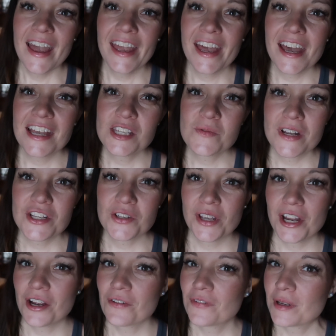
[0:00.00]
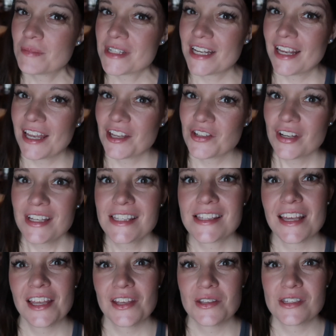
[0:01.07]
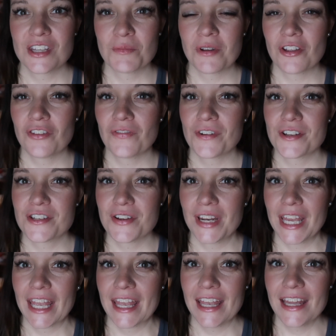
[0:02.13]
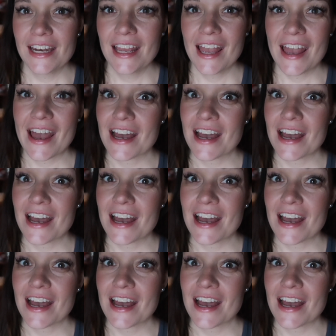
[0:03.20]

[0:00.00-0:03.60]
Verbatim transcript: Hey guys, Rachel here from Day Day Joys. Thank you so much for tuning in.